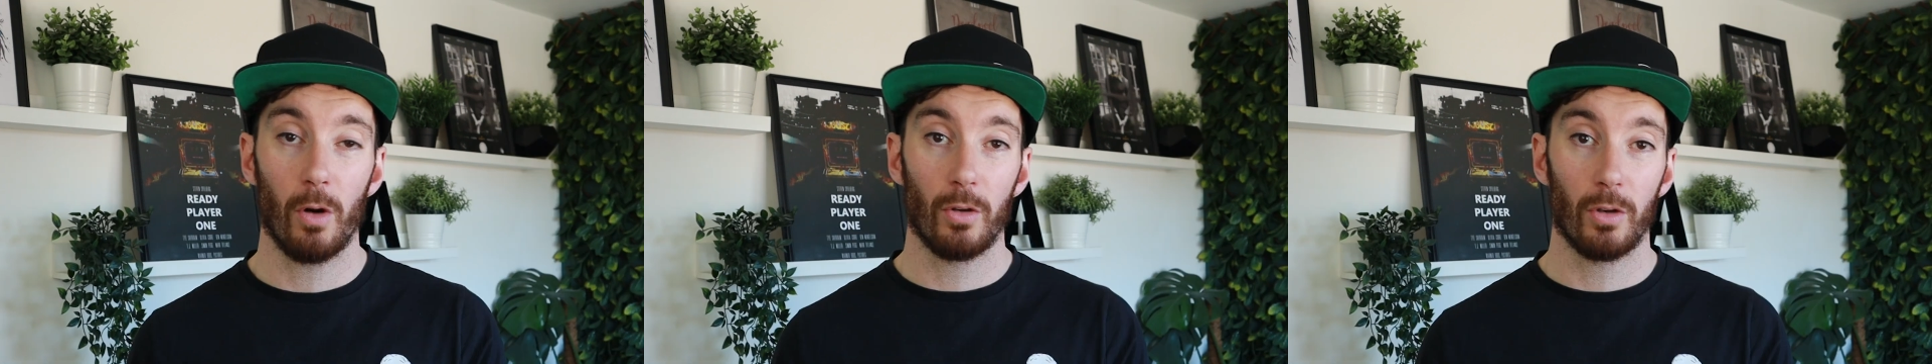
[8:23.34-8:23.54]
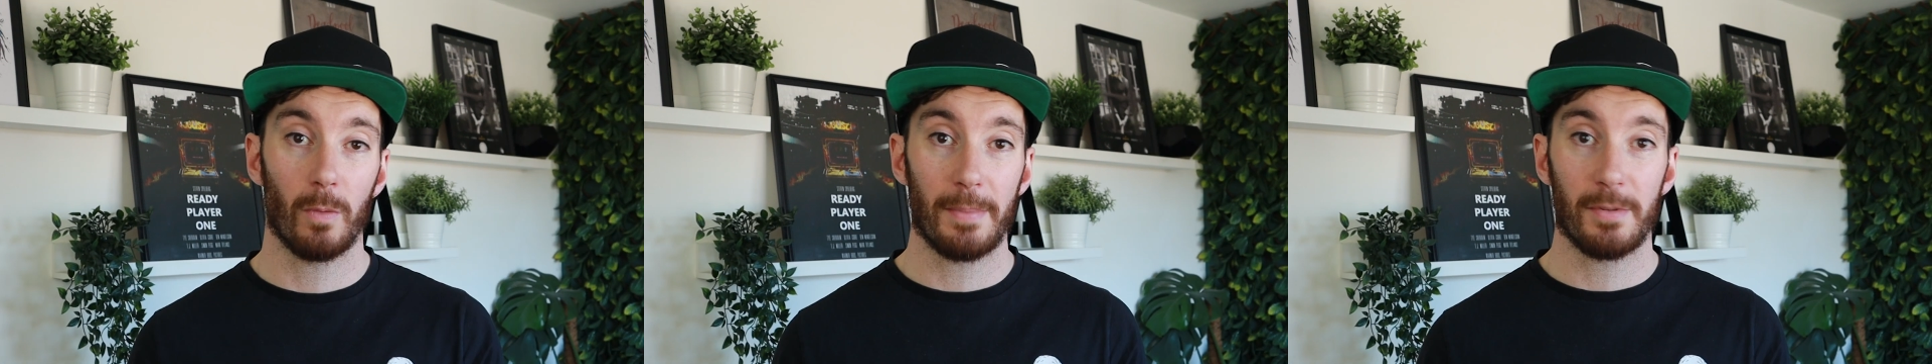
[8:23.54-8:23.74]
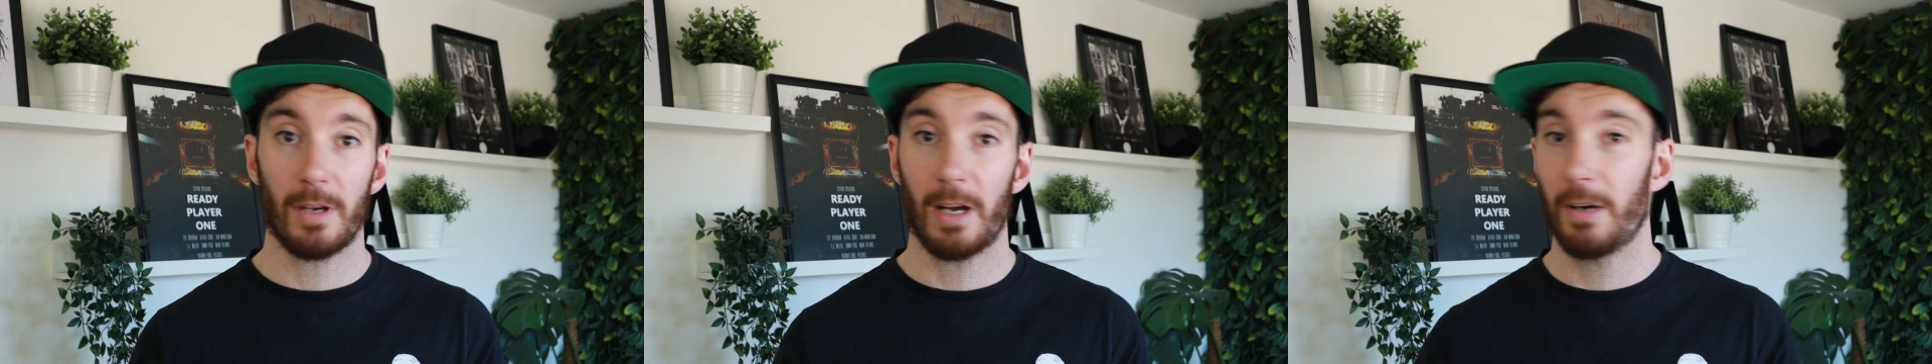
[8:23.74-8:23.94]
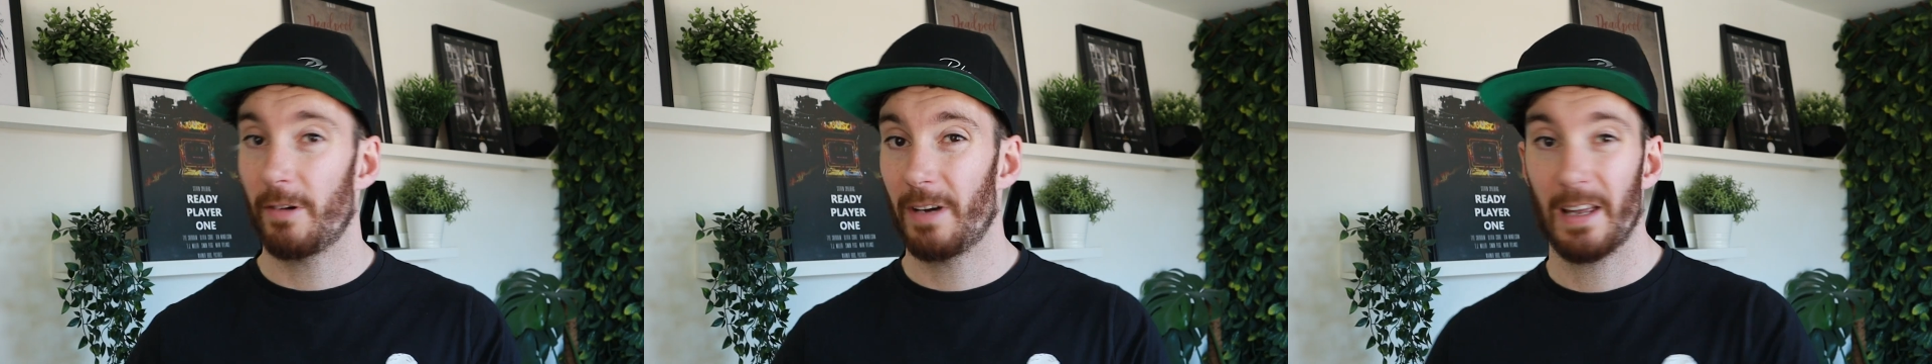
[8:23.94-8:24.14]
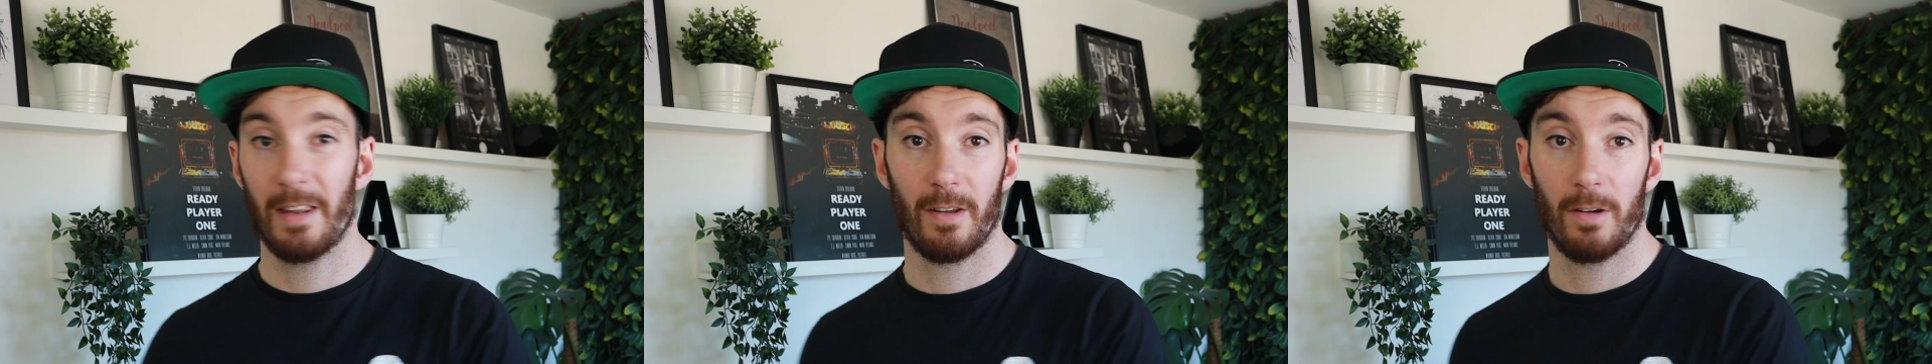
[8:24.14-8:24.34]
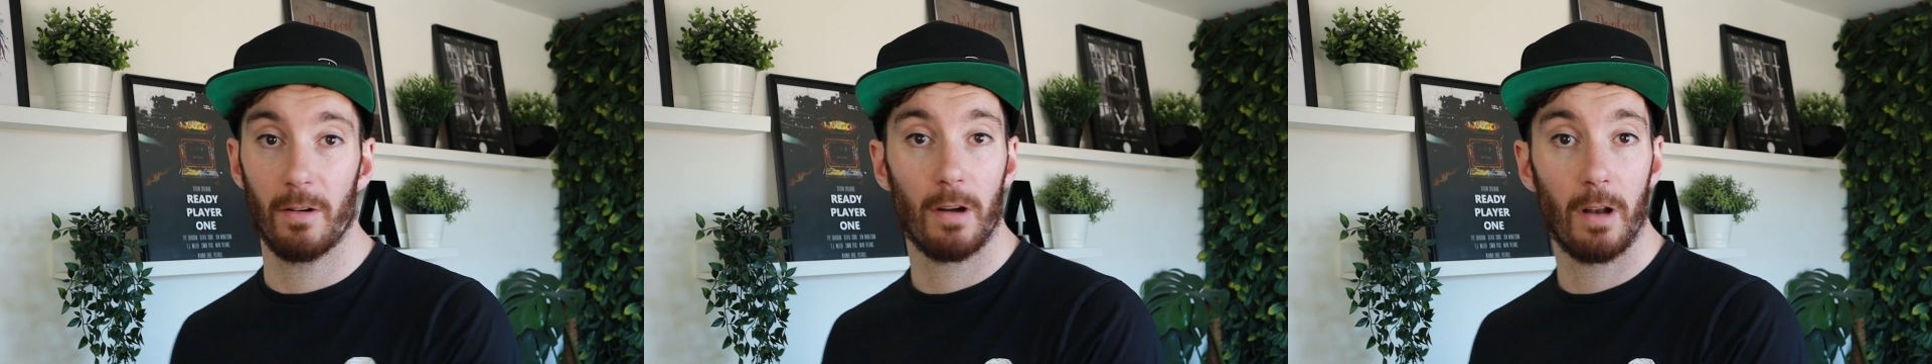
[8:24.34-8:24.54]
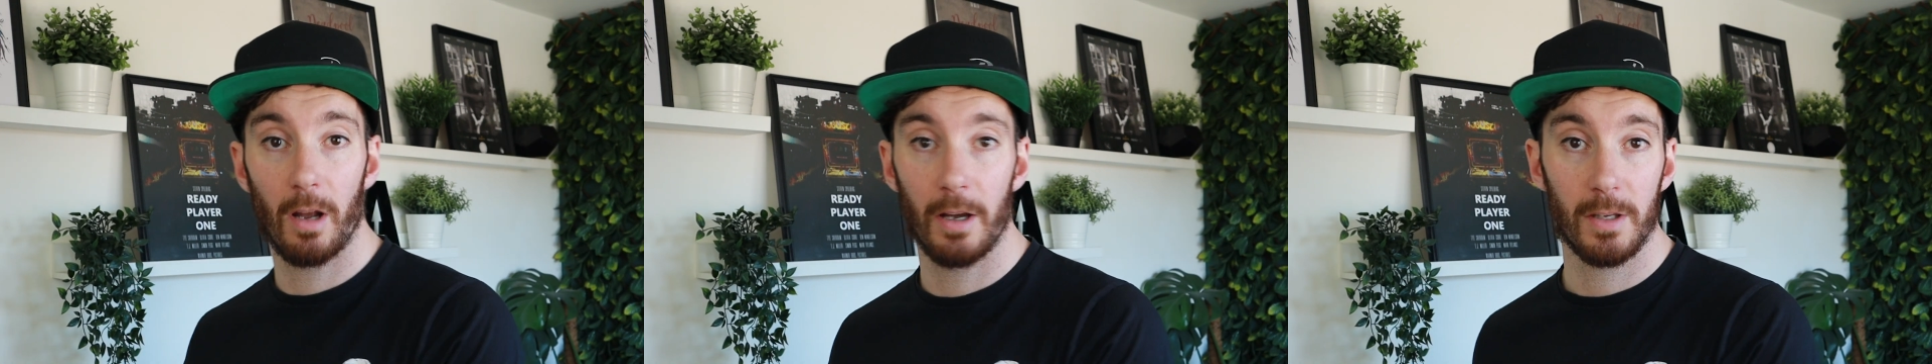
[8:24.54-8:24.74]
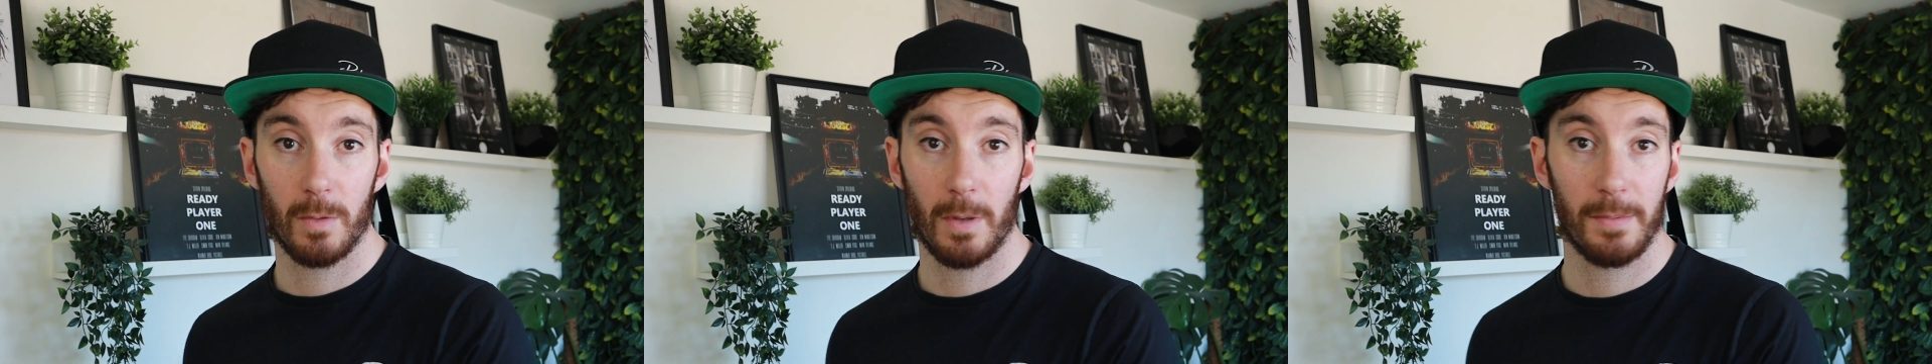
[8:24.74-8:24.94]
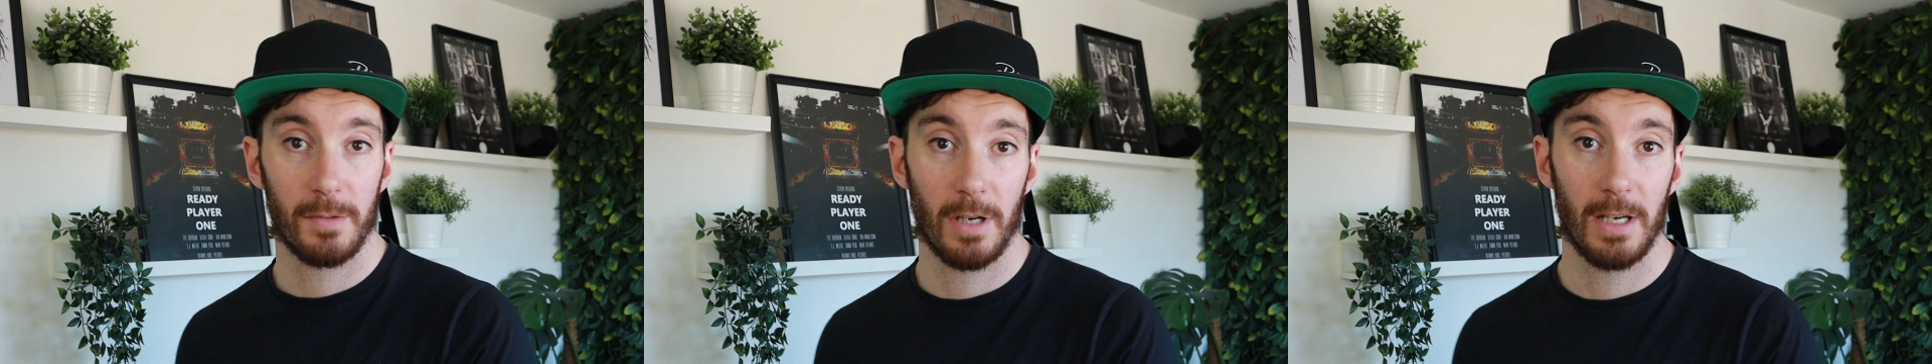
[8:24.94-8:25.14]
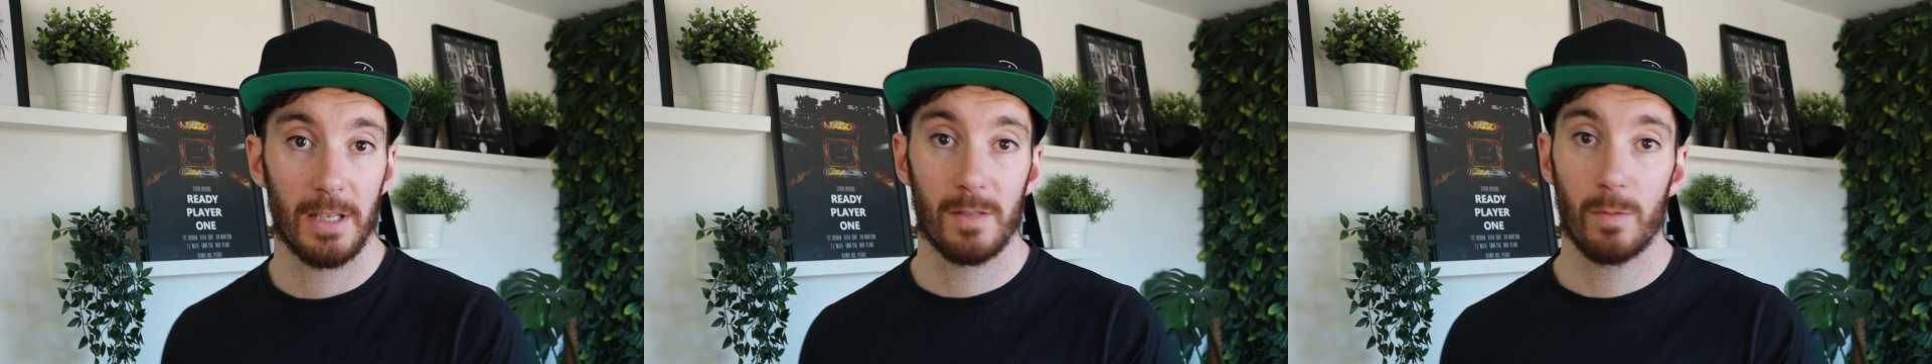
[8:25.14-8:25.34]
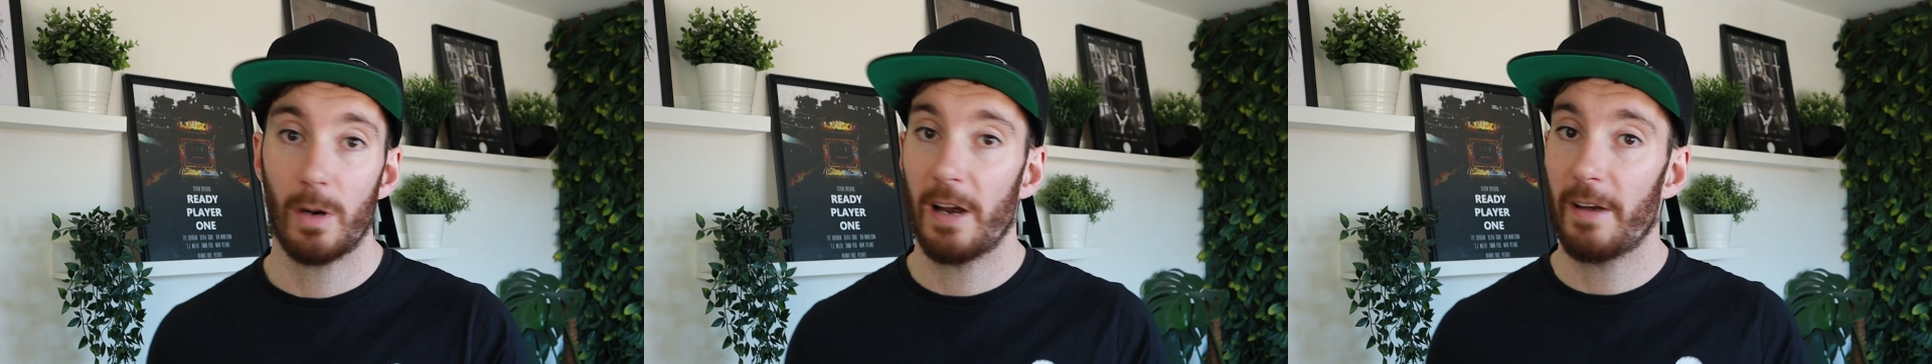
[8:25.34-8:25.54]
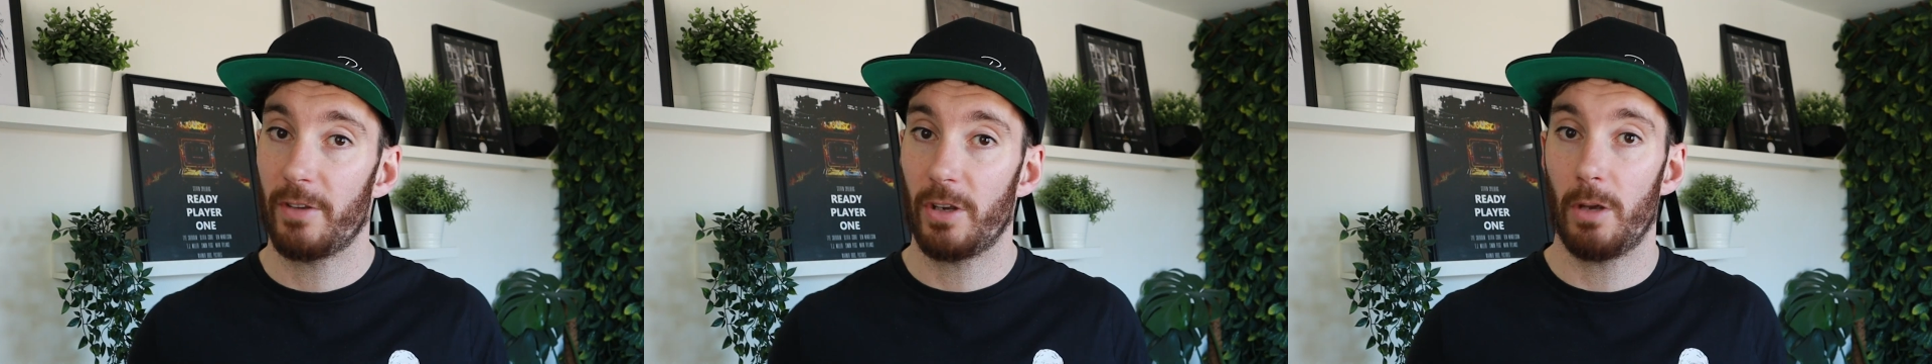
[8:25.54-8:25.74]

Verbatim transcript: on your website or either your client's websites, wherever